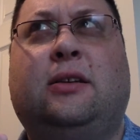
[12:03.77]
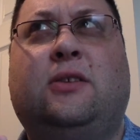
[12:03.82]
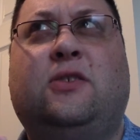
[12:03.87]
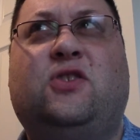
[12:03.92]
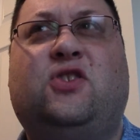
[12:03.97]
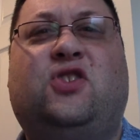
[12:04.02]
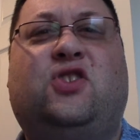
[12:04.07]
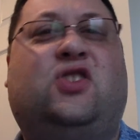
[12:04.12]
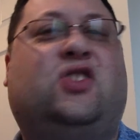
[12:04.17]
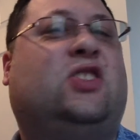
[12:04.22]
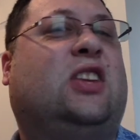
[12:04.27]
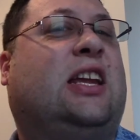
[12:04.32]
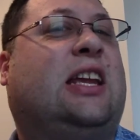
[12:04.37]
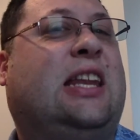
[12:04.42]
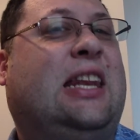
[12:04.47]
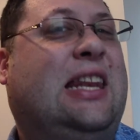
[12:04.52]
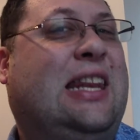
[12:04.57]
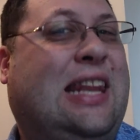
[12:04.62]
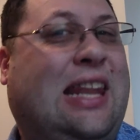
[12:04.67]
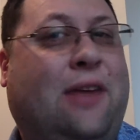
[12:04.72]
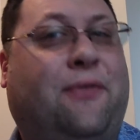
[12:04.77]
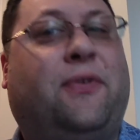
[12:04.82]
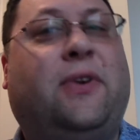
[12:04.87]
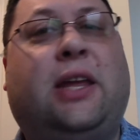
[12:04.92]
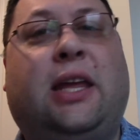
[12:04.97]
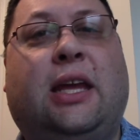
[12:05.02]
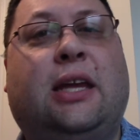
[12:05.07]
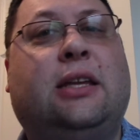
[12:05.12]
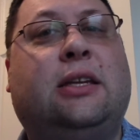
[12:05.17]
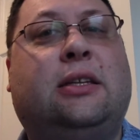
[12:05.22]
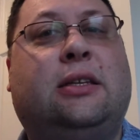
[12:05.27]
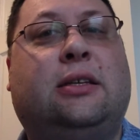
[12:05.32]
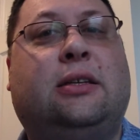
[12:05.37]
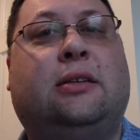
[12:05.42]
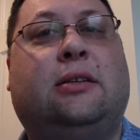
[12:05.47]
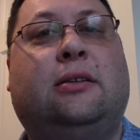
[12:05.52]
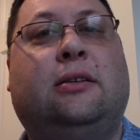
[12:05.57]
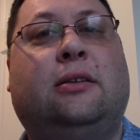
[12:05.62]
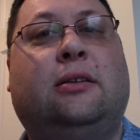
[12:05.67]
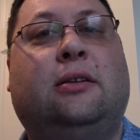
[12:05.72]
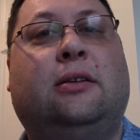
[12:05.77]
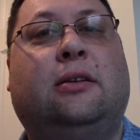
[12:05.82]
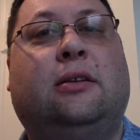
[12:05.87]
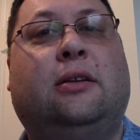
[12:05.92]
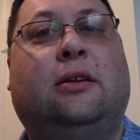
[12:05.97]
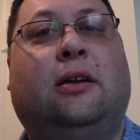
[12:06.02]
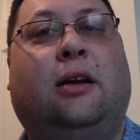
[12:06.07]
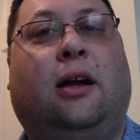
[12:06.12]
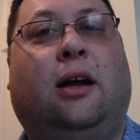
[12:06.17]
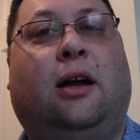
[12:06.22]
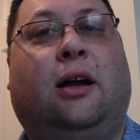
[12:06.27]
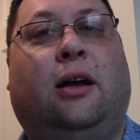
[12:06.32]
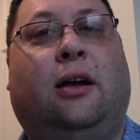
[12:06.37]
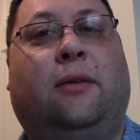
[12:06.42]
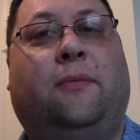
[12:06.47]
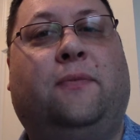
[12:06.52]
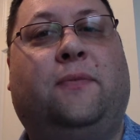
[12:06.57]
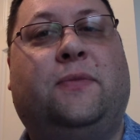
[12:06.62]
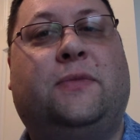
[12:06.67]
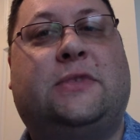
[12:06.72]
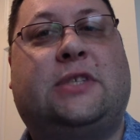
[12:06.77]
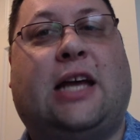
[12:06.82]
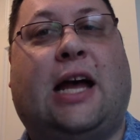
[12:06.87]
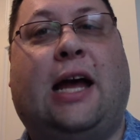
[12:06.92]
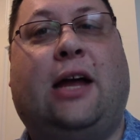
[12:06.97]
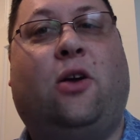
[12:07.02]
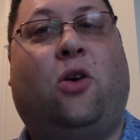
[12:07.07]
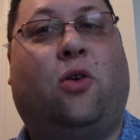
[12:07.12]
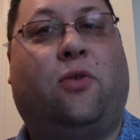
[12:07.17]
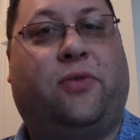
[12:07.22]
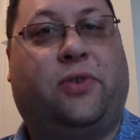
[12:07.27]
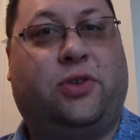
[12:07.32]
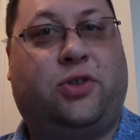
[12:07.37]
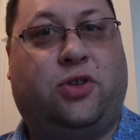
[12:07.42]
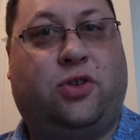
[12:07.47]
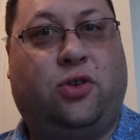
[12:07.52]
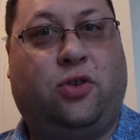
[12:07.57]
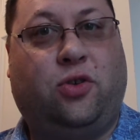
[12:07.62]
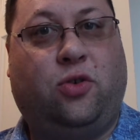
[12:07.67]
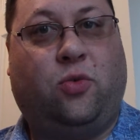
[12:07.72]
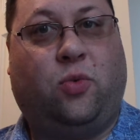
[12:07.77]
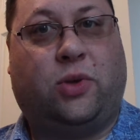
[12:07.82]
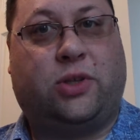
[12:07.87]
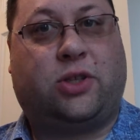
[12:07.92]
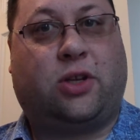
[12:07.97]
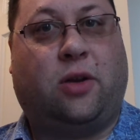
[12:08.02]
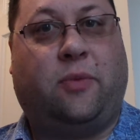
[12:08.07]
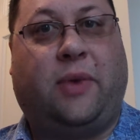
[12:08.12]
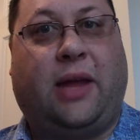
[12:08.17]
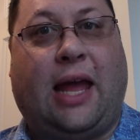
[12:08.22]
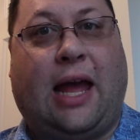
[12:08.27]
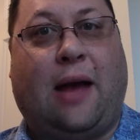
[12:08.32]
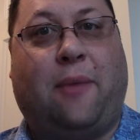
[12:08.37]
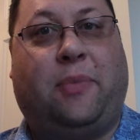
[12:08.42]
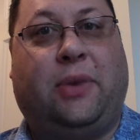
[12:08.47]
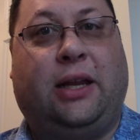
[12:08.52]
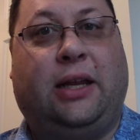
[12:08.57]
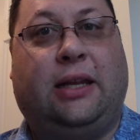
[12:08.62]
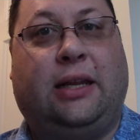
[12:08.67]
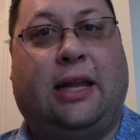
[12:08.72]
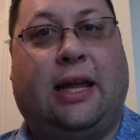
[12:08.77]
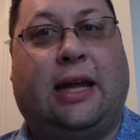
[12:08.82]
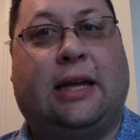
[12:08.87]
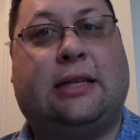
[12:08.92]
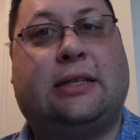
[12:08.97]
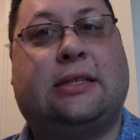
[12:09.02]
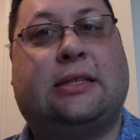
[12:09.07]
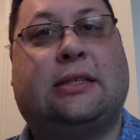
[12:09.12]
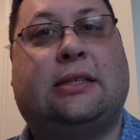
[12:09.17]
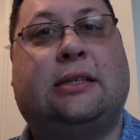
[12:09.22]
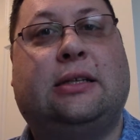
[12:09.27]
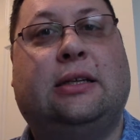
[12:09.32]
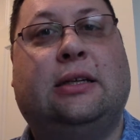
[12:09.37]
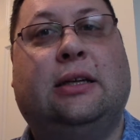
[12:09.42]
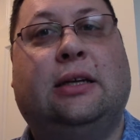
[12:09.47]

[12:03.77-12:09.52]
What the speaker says: significant tie over to what's going to be happening next,